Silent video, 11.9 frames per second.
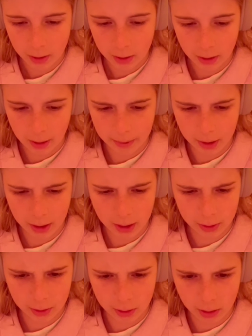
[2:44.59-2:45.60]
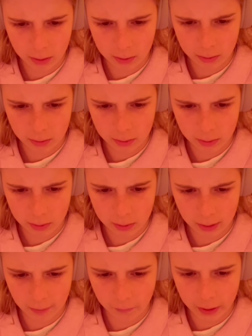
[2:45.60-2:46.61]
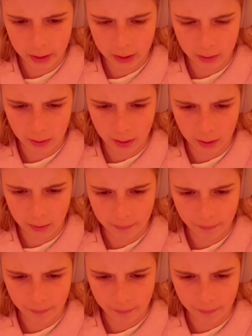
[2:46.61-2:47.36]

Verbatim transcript: Japanese? No. Netflix? No.